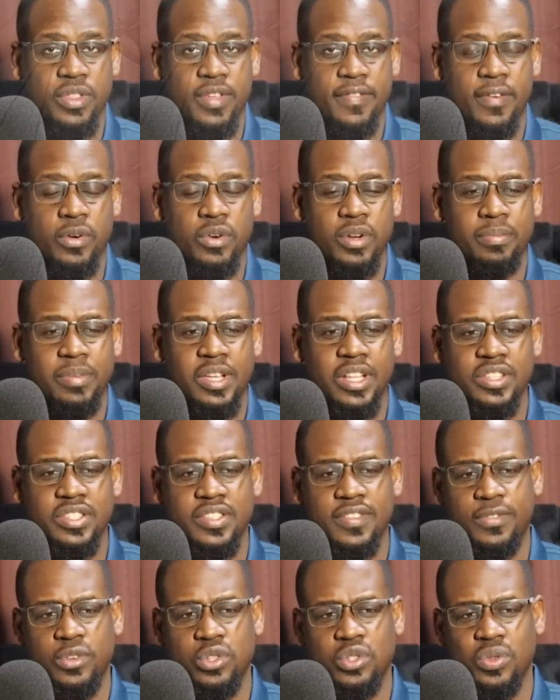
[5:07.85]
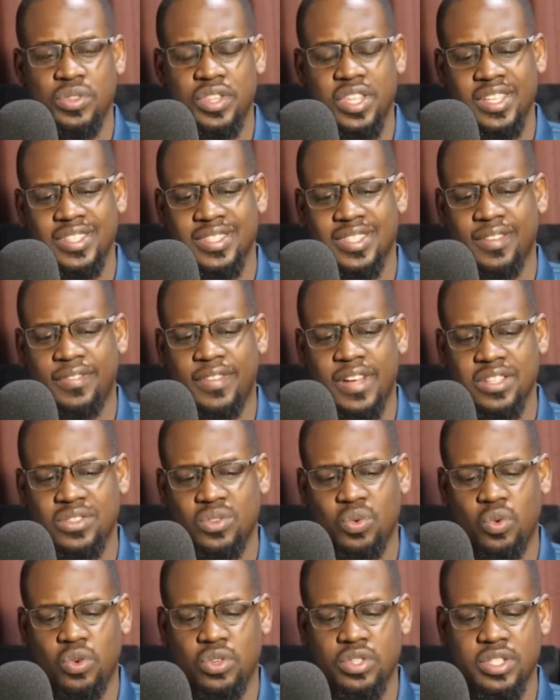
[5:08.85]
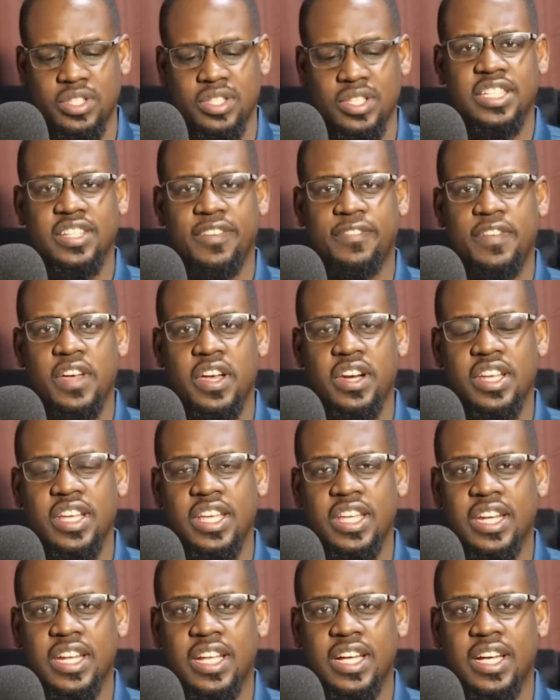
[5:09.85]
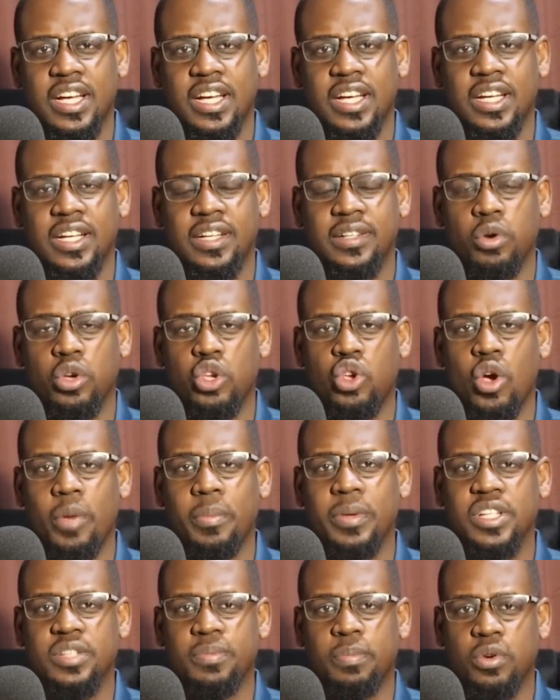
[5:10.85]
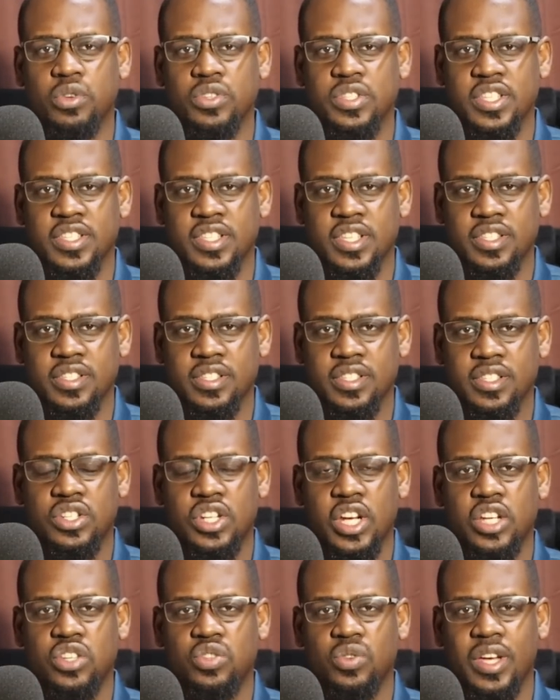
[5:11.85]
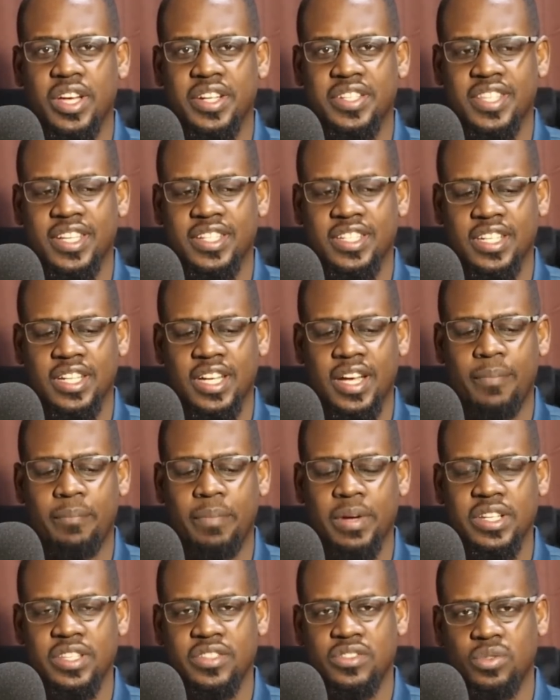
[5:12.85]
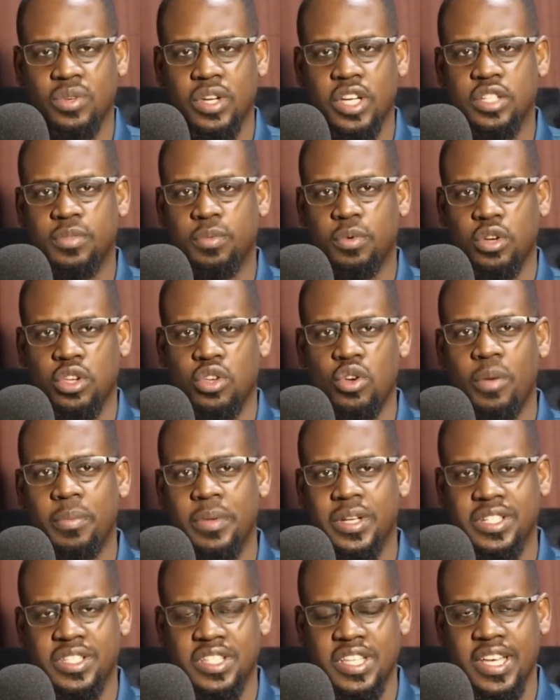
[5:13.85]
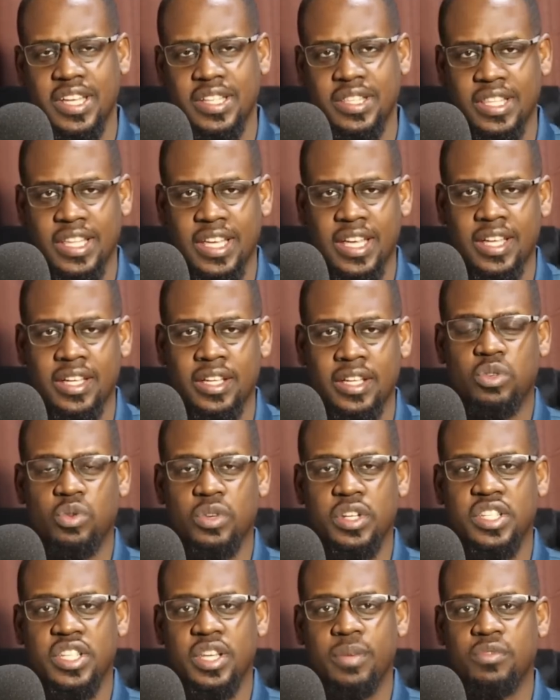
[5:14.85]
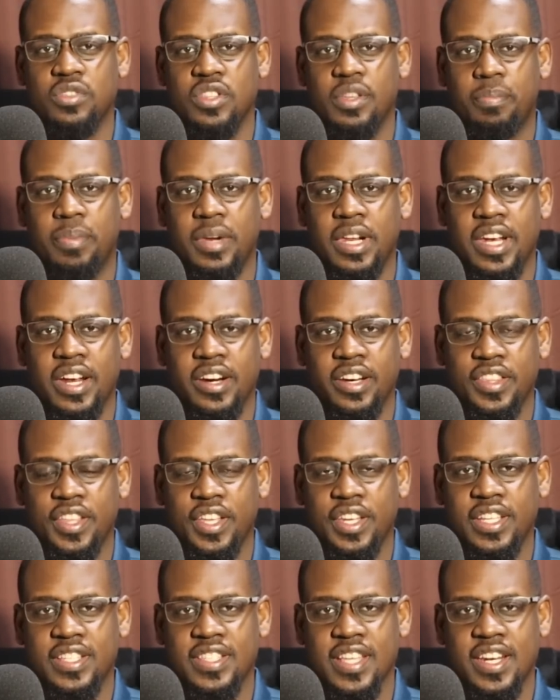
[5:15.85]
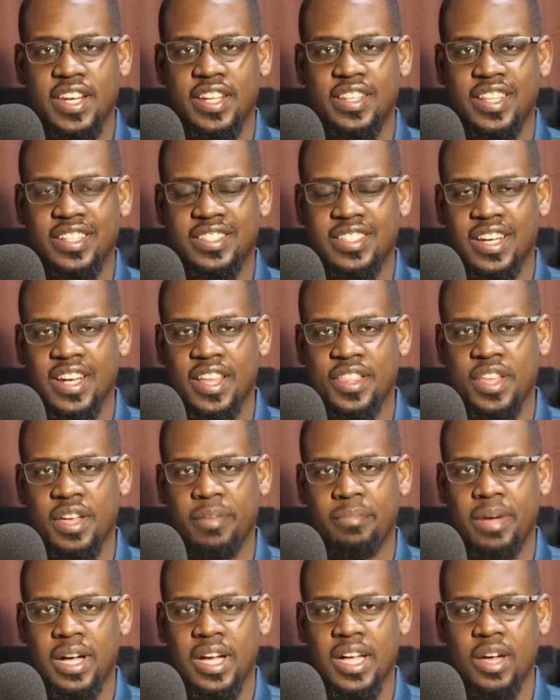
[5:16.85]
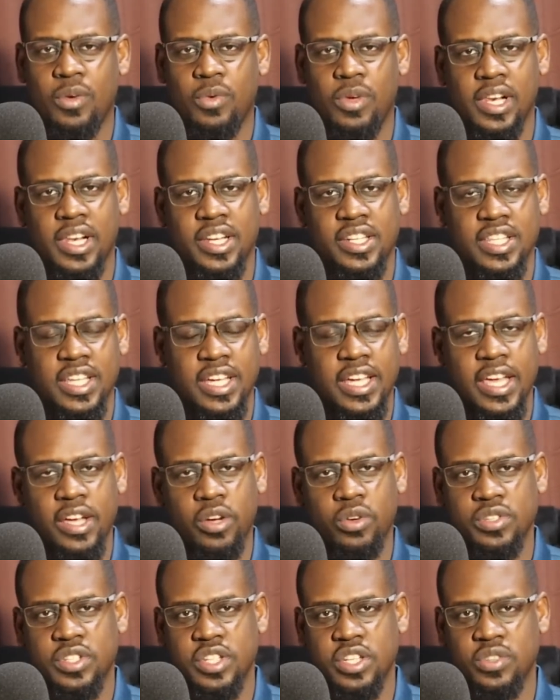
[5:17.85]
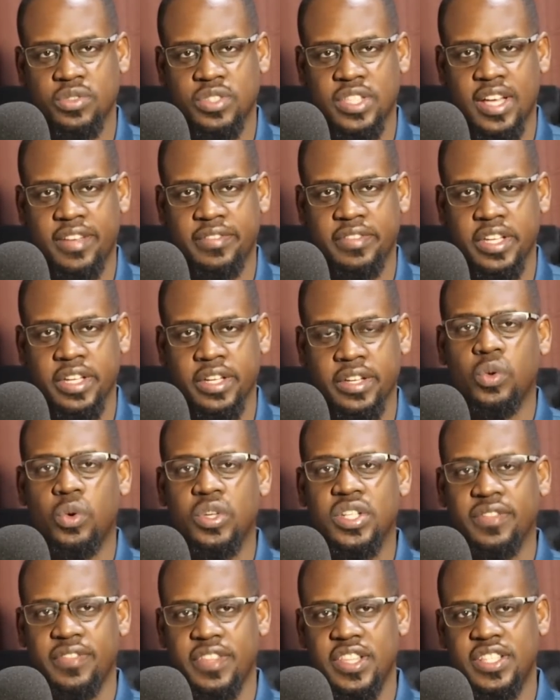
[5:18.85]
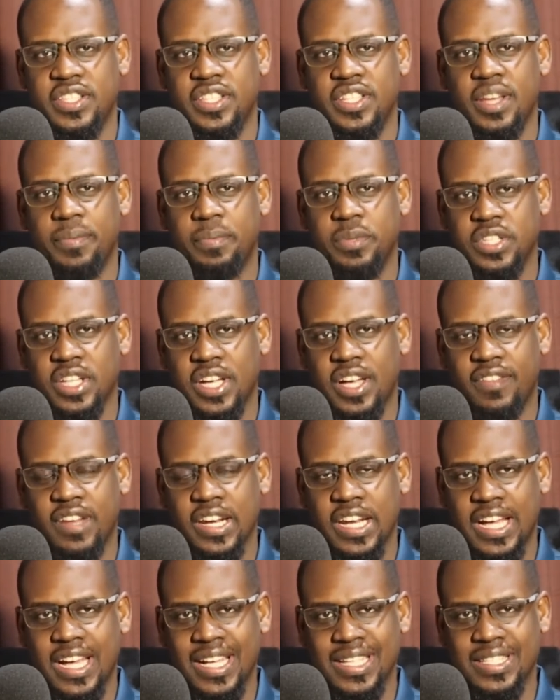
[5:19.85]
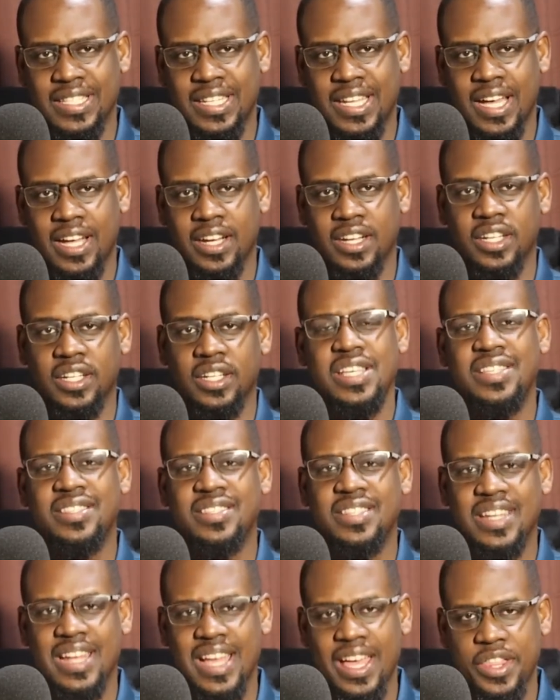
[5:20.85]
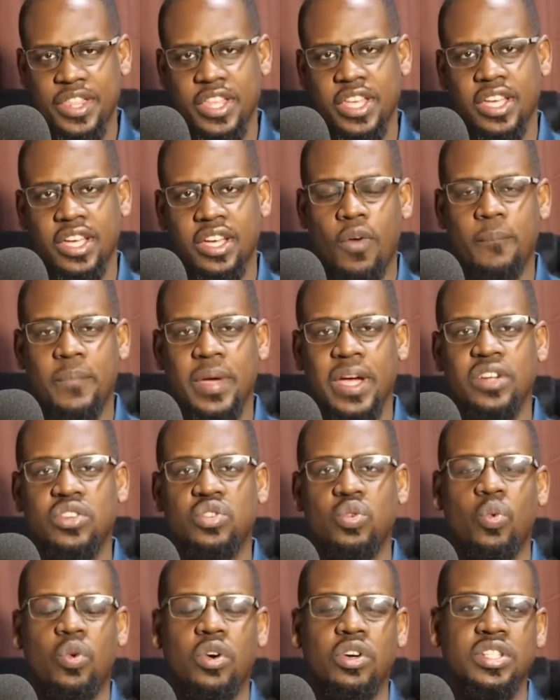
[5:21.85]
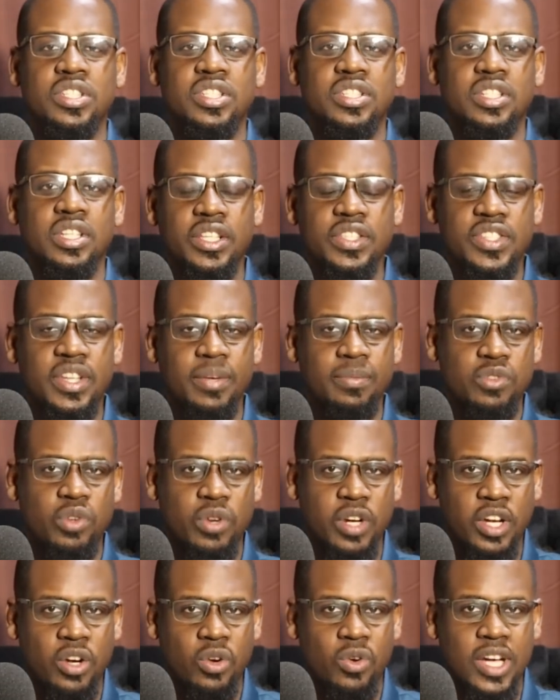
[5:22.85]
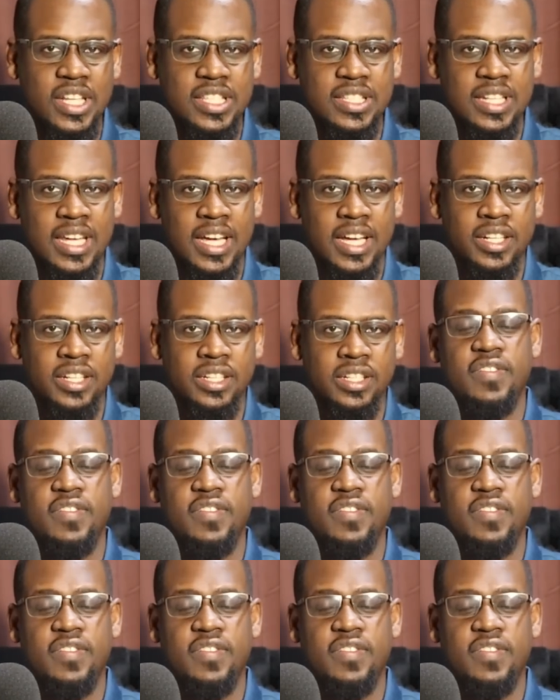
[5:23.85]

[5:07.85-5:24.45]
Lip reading: They found him guilty for two things. The first was interfering in procurement processes, trying to get certain companies to get procurement here and there. But when it came to the plenary, they decided that's a nothing burger, we'll let the guy continue serving. So whatever this deputy governor has done is nothing compared to what James Orengo has done.